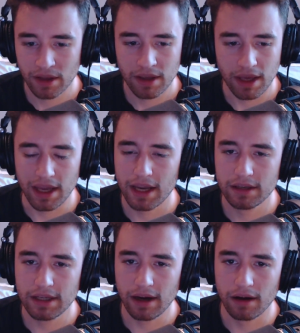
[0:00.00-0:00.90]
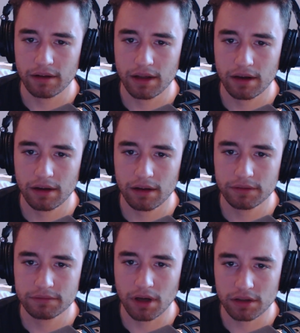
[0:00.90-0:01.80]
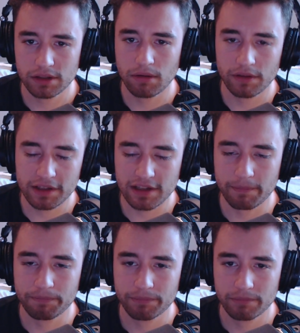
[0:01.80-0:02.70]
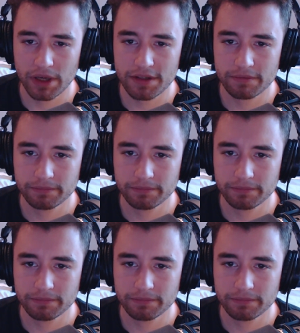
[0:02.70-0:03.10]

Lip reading: And yeah, I'll talk to you all next time. Peace.